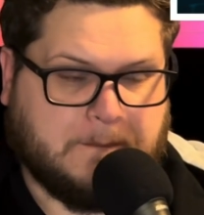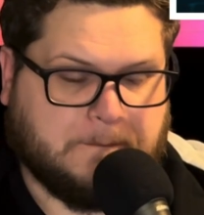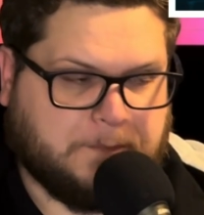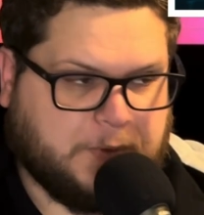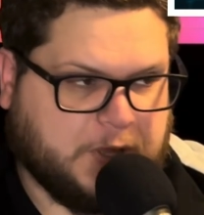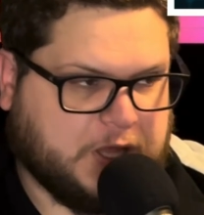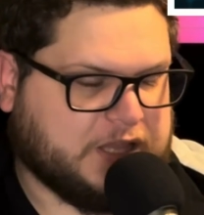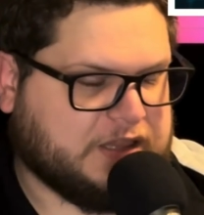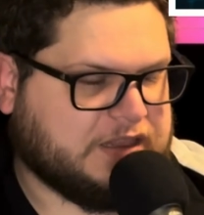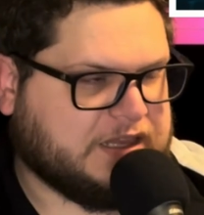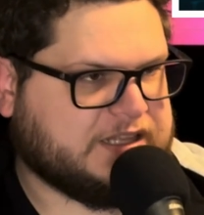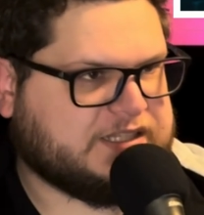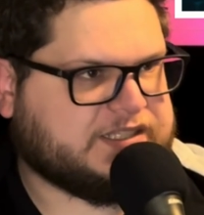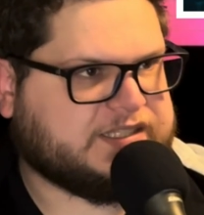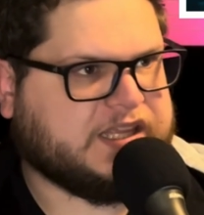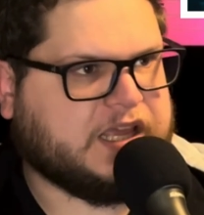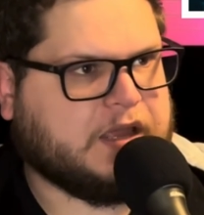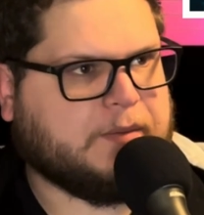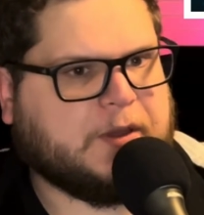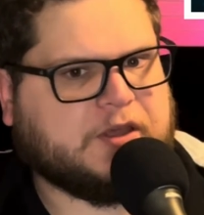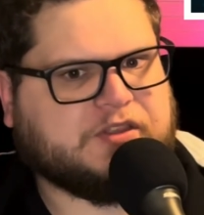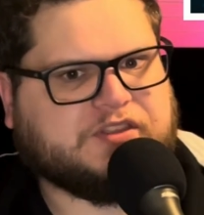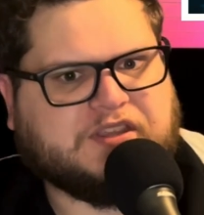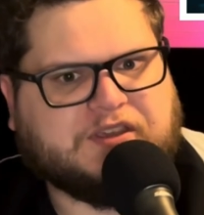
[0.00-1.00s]
But let's think
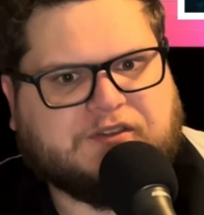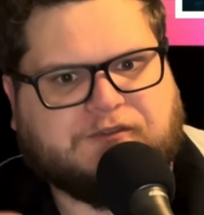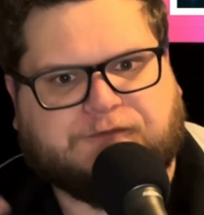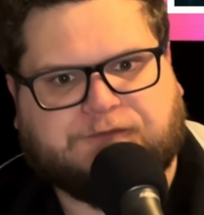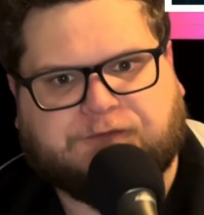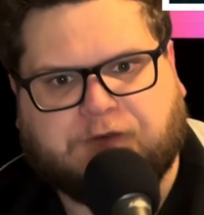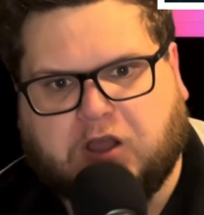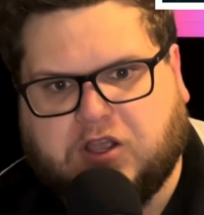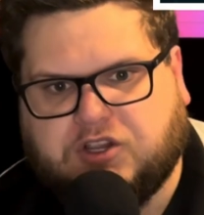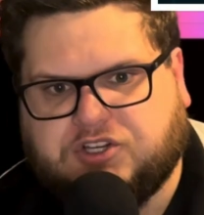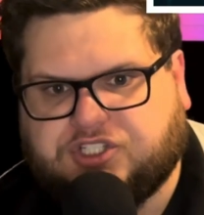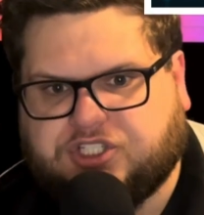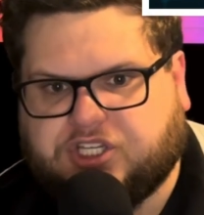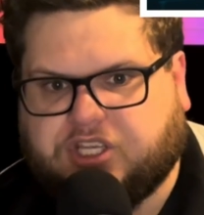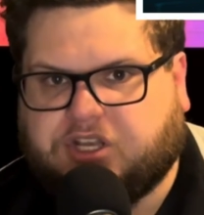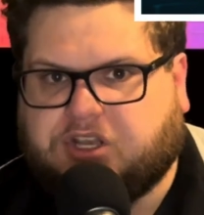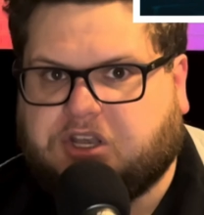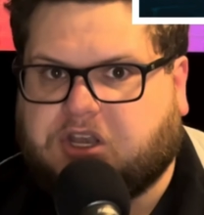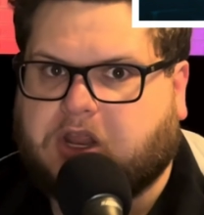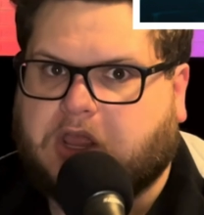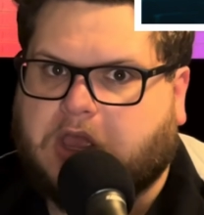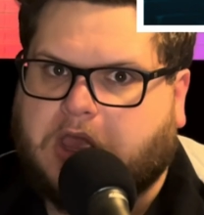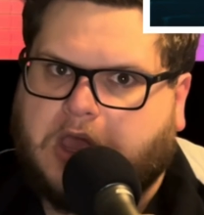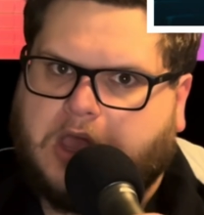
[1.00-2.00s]
about the
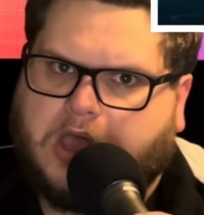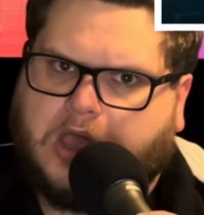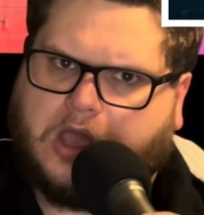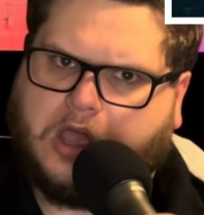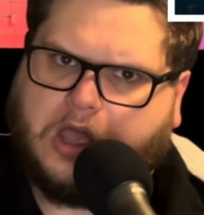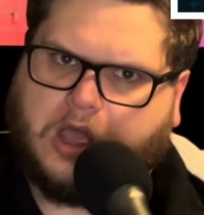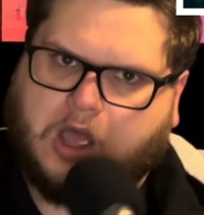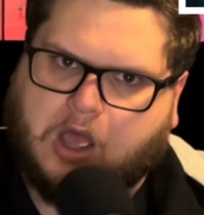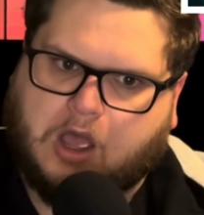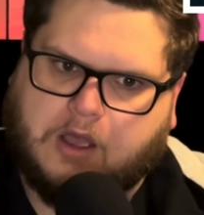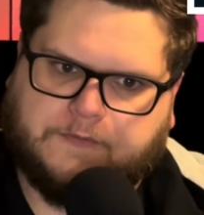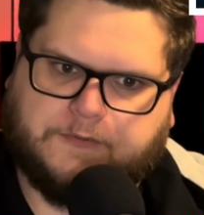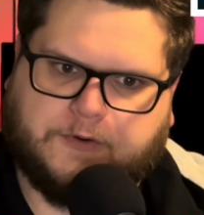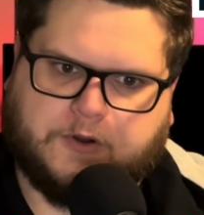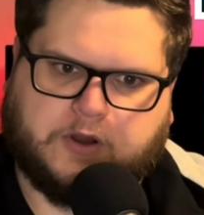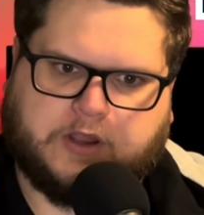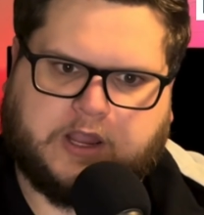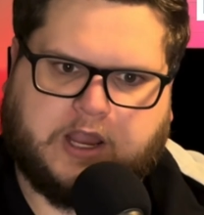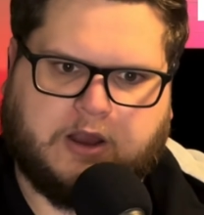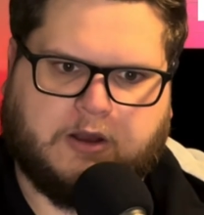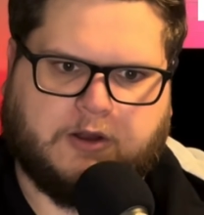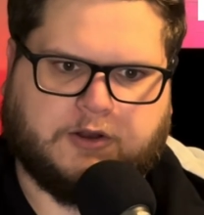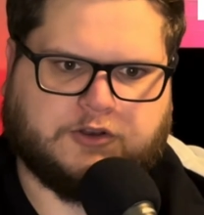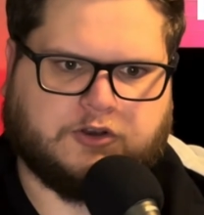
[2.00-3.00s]
function of her
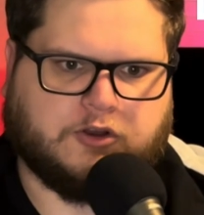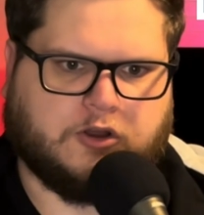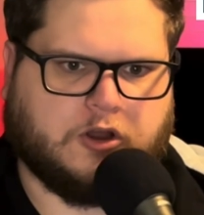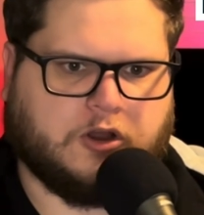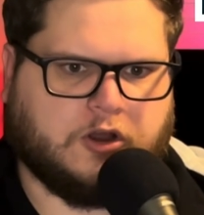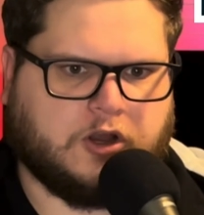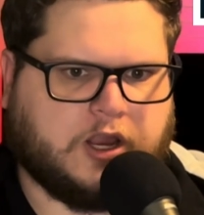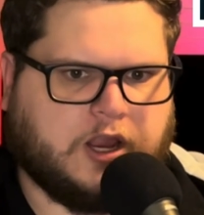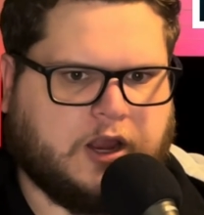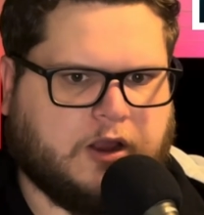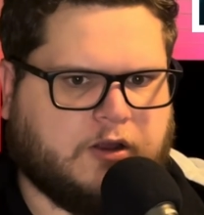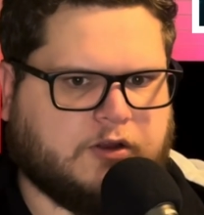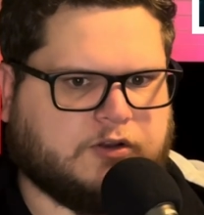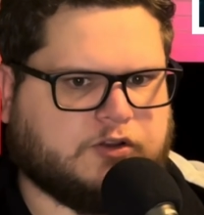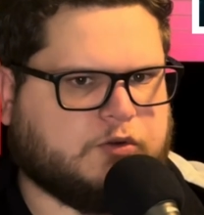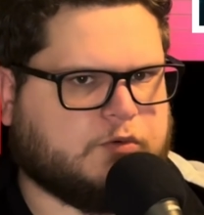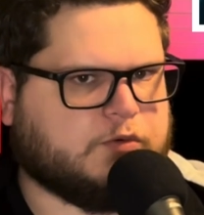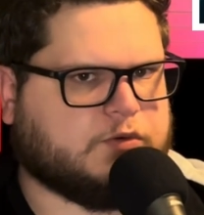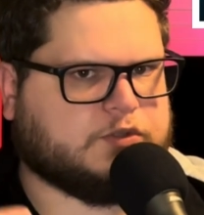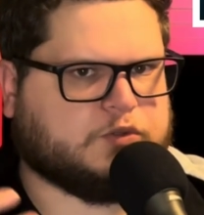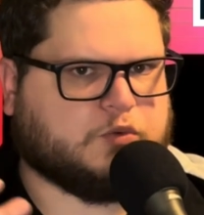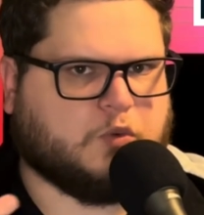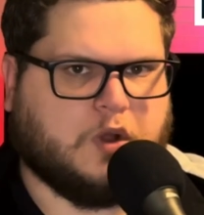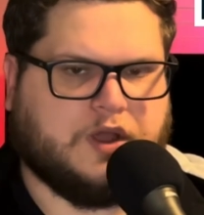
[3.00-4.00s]
character. Her character
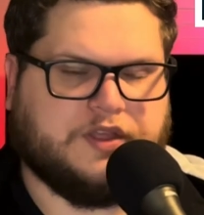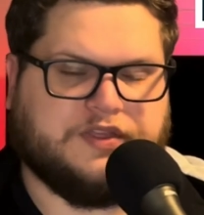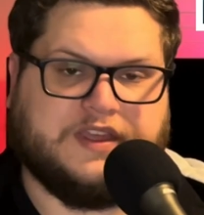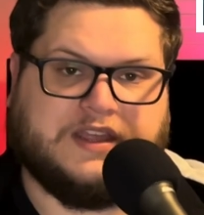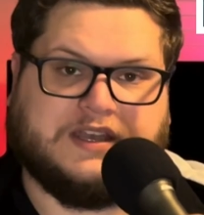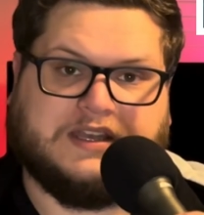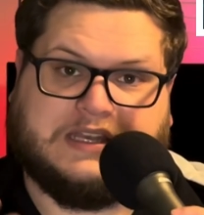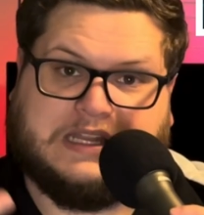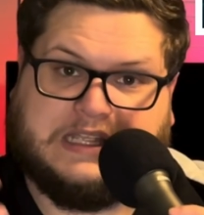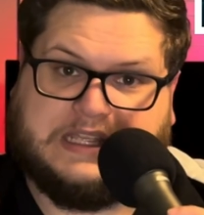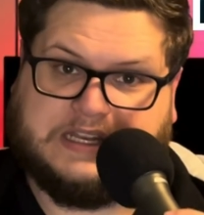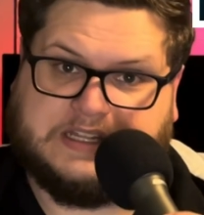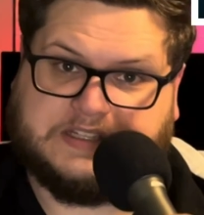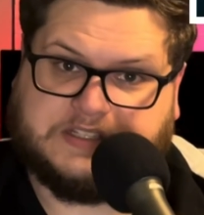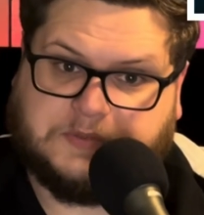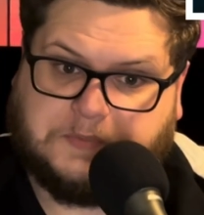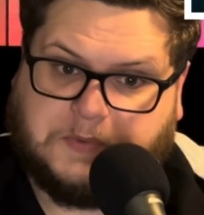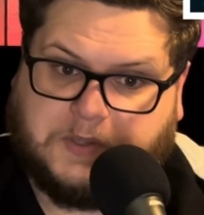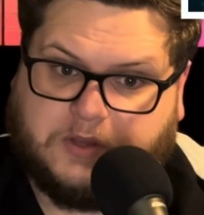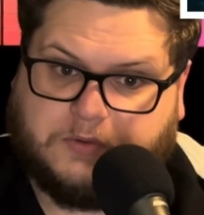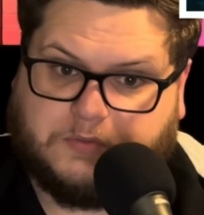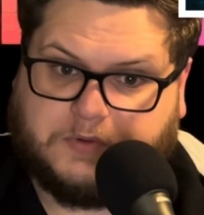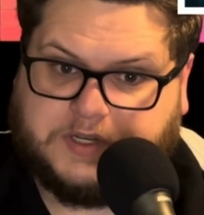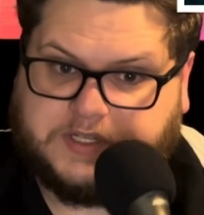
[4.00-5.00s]
was one that needed to
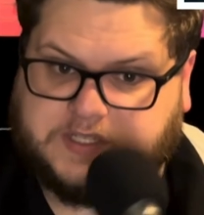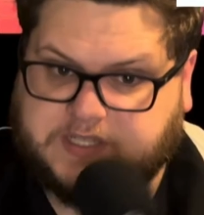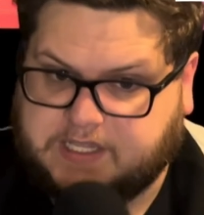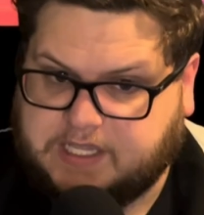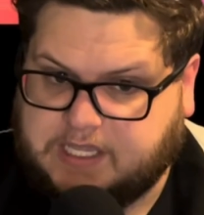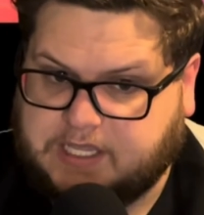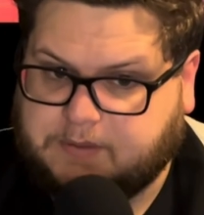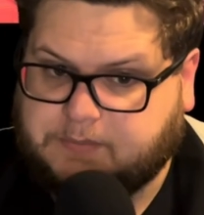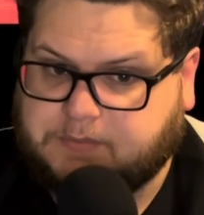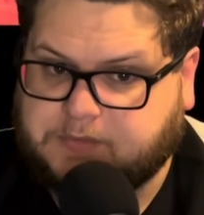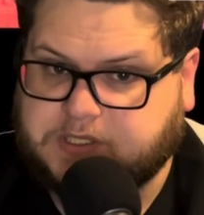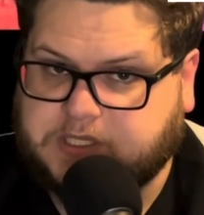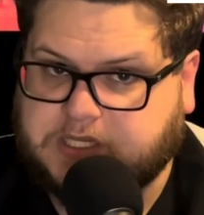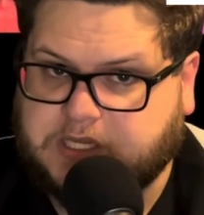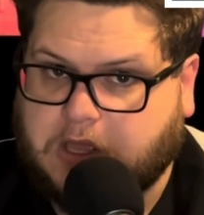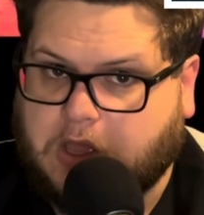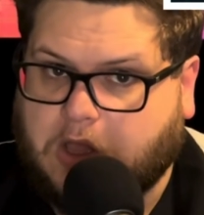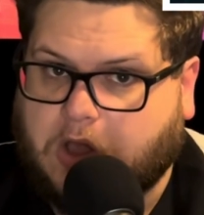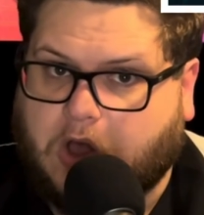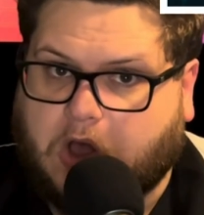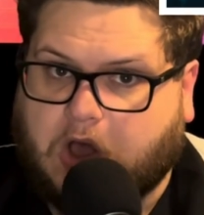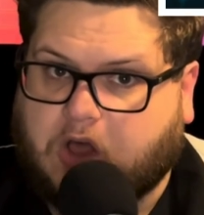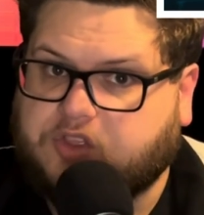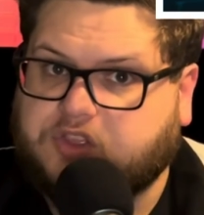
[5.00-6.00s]
be redeemed
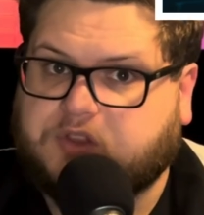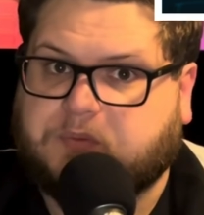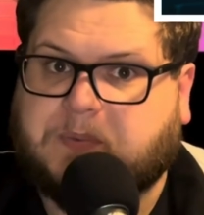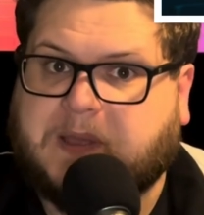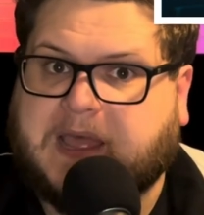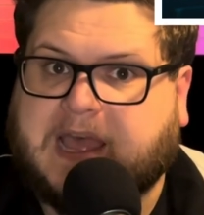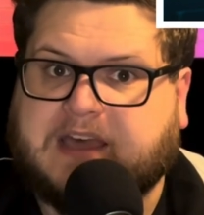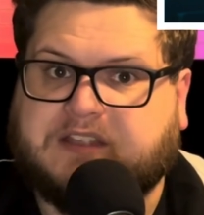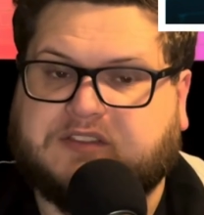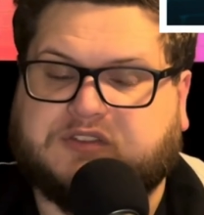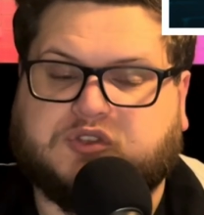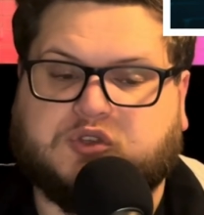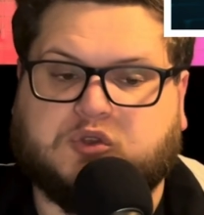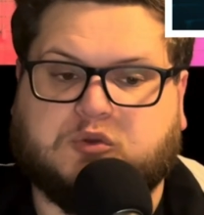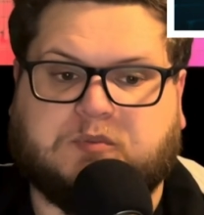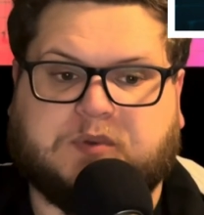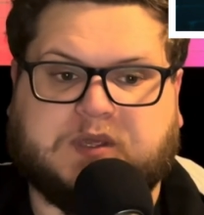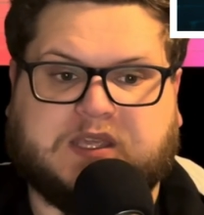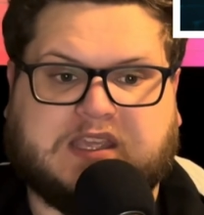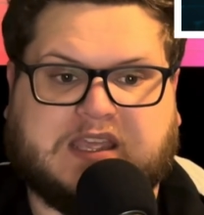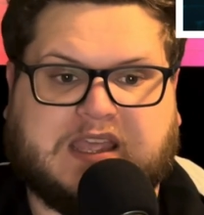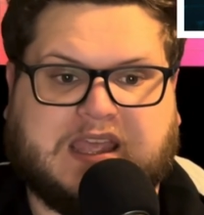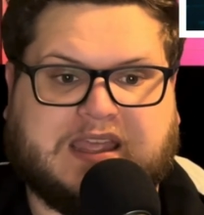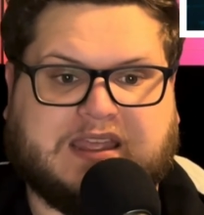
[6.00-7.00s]
on the path to
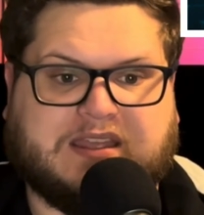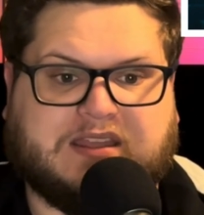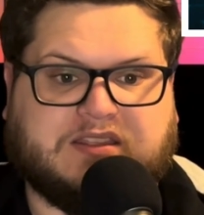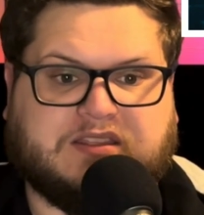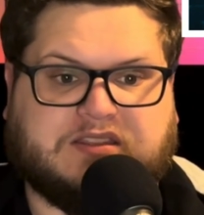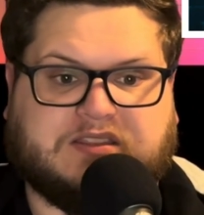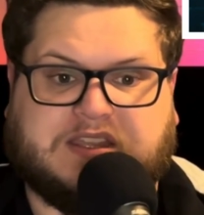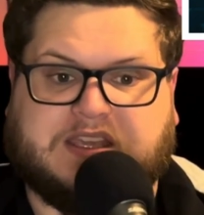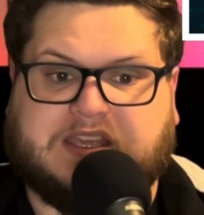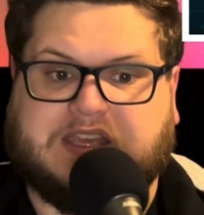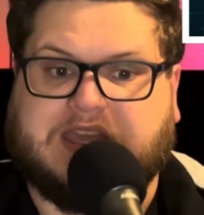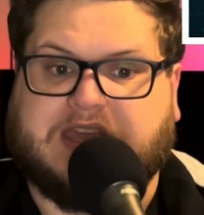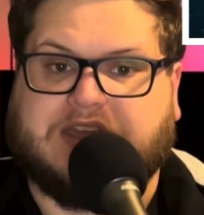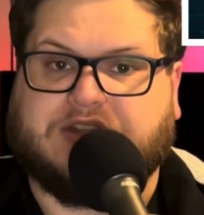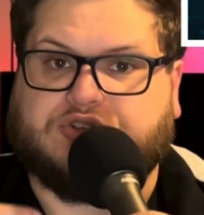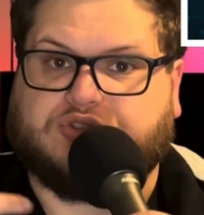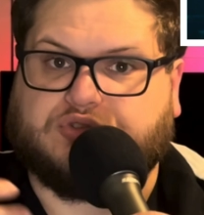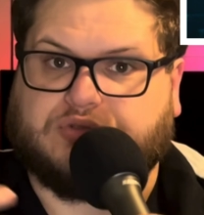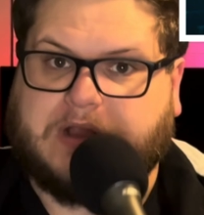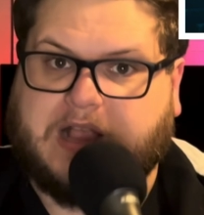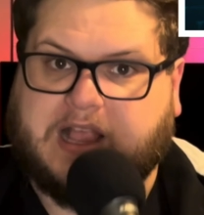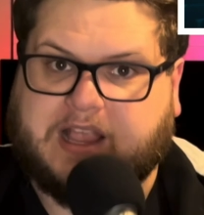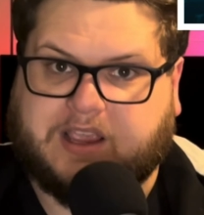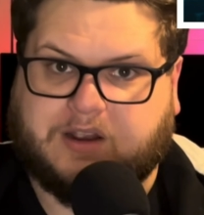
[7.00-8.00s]
being the
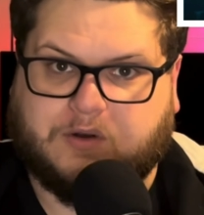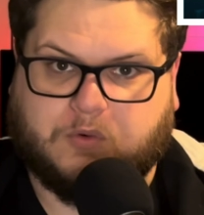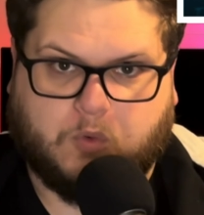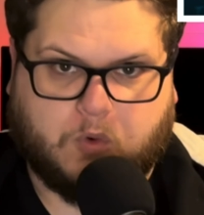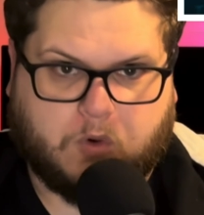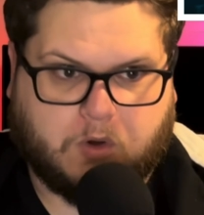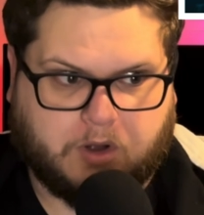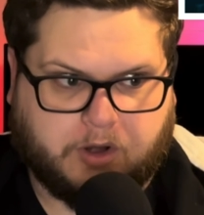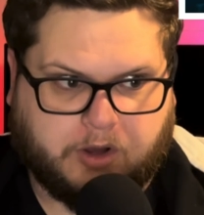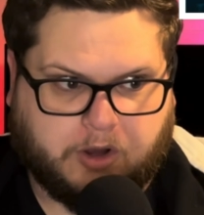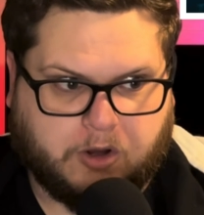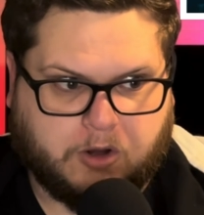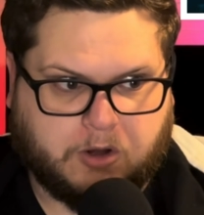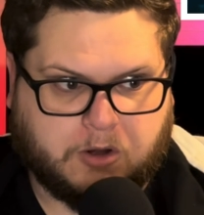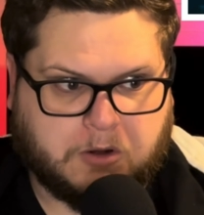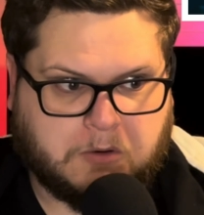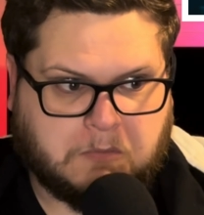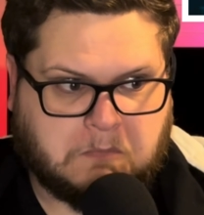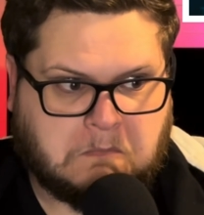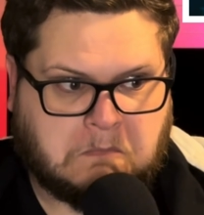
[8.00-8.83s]
Dragon Warrior.